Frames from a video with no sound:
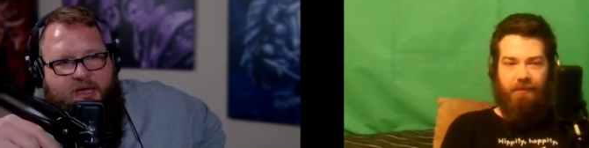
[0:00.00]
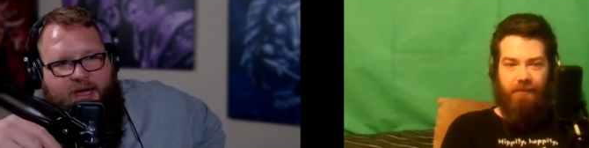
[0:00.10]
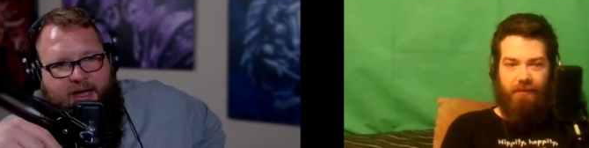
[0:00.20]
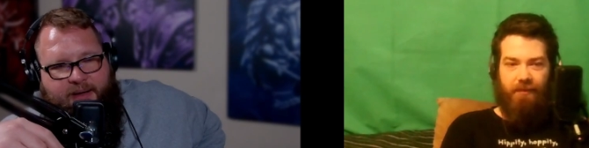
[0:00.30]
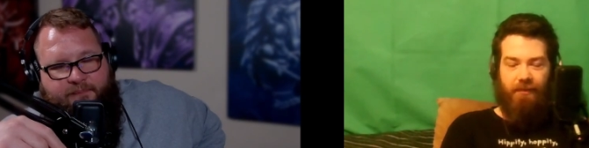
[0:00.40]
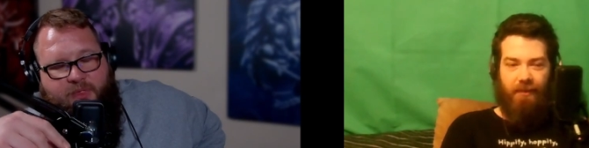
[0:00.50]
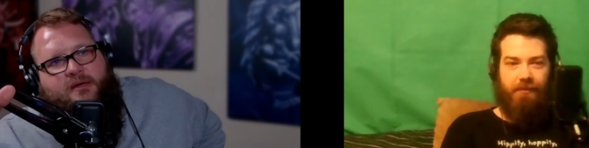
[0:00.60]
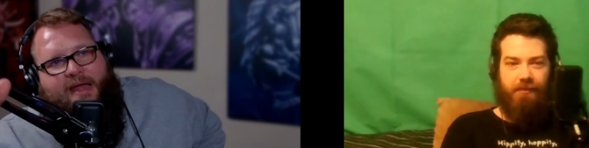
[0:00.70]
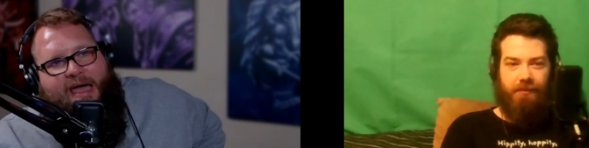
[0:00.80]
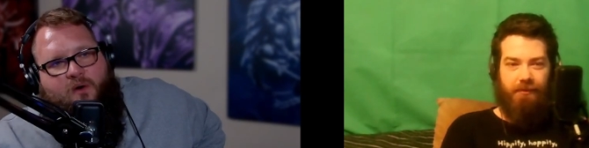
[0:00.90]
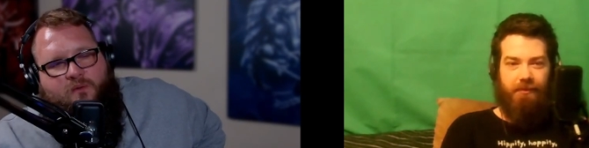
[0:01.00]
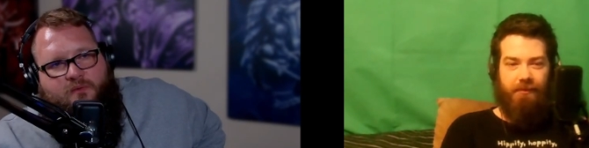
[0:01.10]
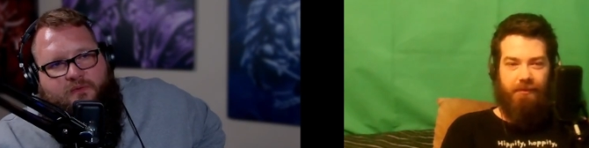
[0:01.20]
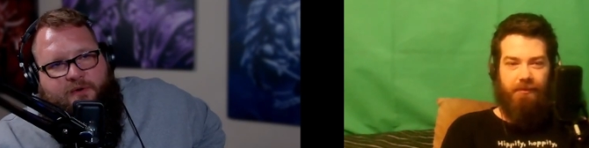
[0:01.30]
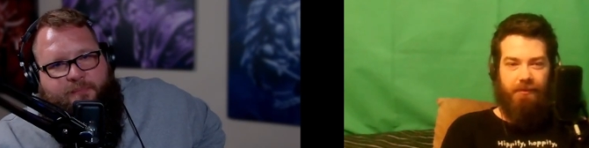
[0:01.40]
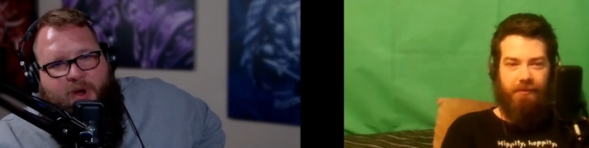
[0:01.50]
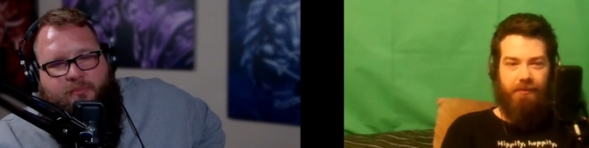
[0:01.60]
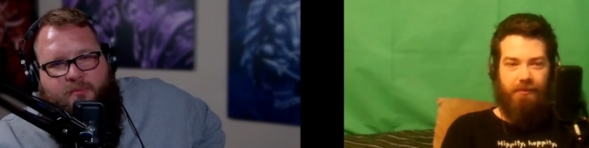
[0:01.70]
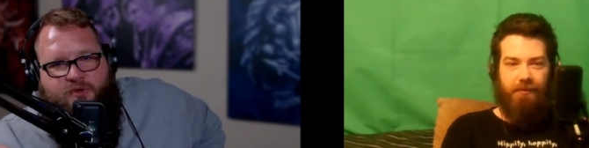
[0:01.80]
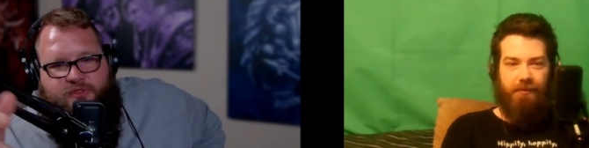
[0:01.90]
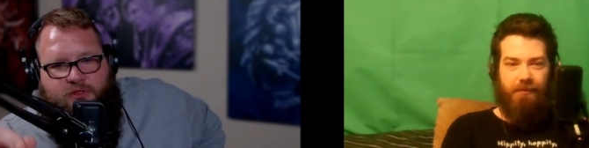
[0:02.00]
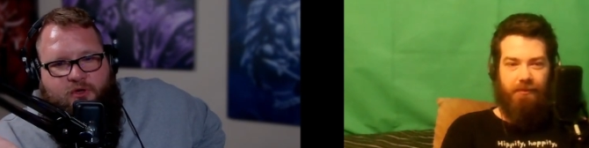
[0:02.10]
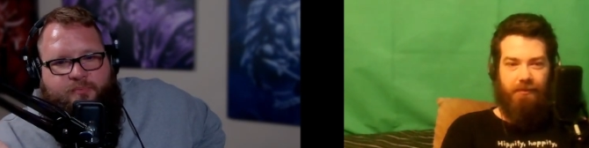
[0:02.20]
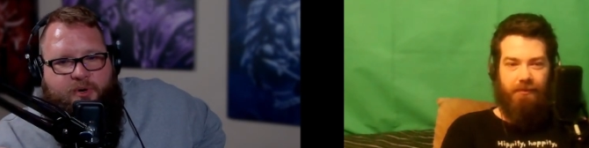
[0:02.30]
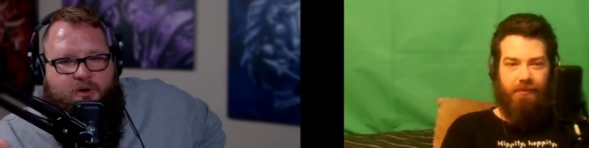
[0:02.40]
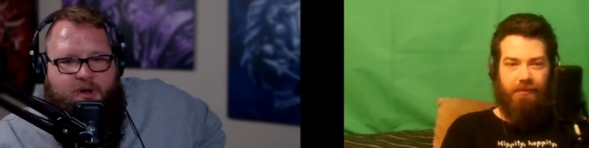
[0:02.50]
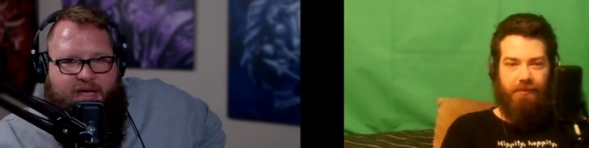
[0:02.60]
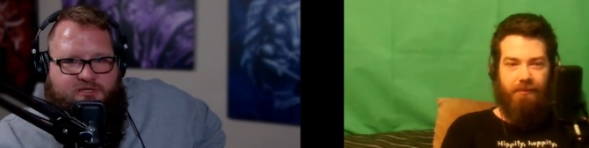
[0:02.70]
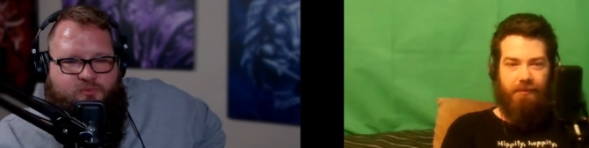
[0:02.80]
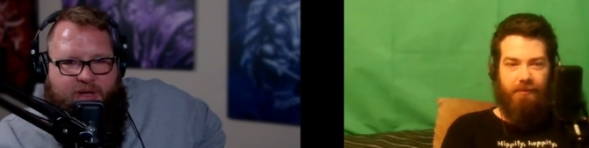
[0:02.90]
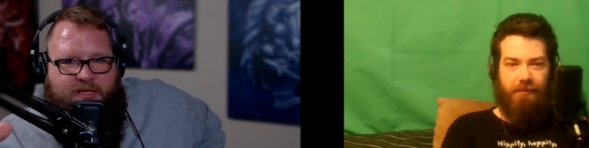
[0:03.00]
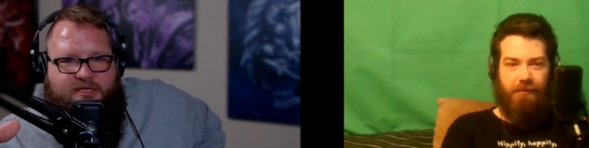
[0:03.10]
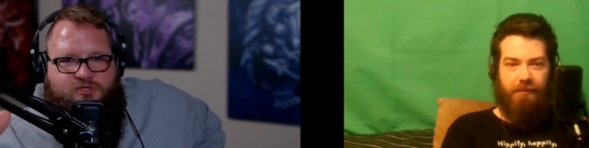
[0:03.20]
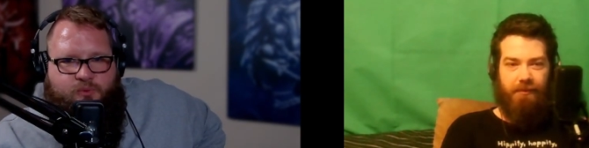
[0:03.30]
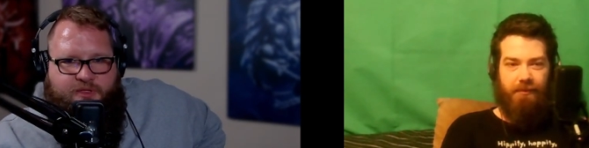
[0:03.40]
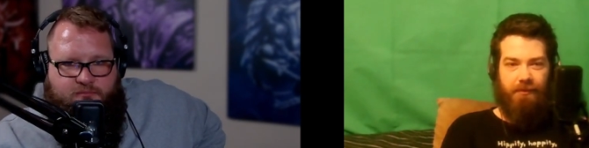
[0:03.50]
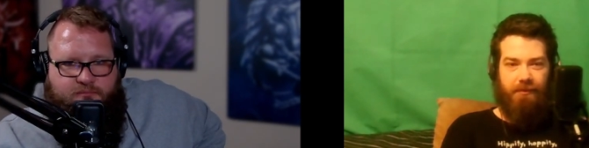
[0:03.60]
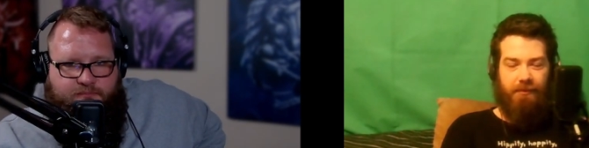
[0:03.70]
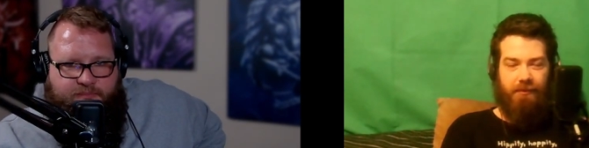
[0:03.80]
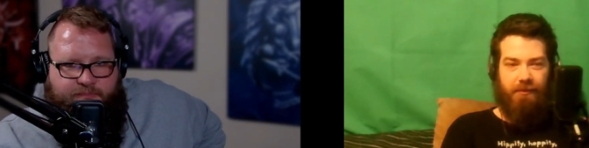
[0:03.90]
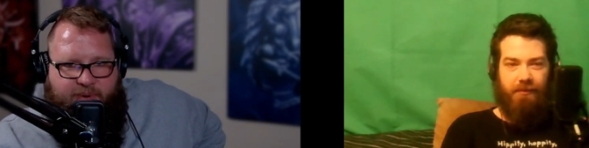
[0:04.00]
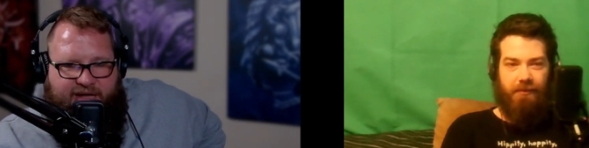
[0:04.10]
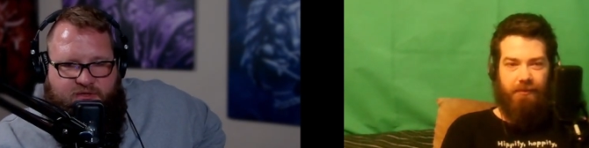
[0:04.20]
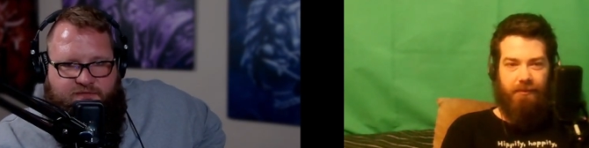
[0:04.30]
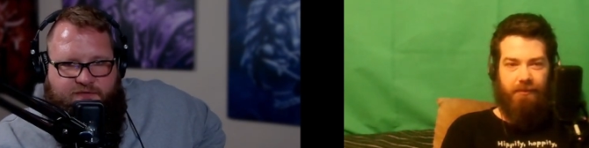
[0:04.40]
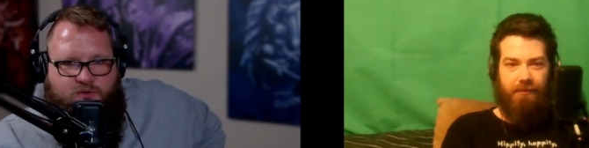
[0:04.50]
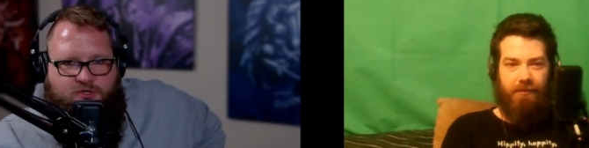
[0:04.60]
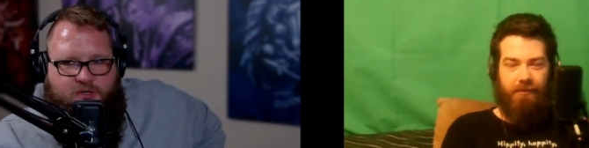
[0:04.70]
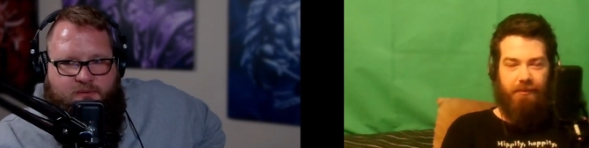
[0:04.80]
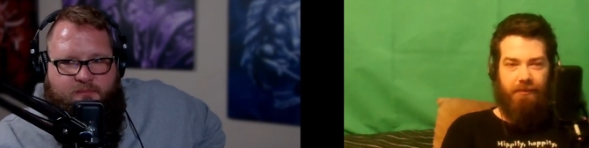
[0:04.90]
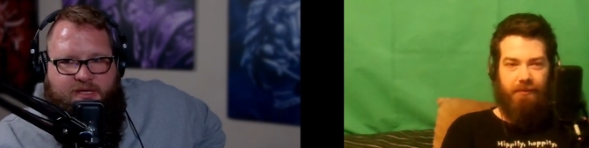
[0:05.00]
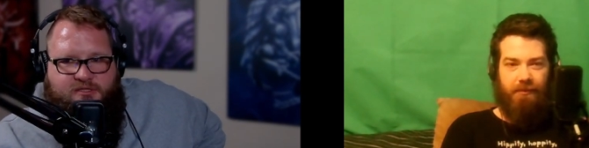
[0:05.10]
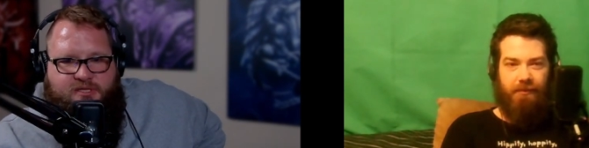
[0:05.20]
Speaker 1: Um, now, the problem with Looper as well as with Back to the Future is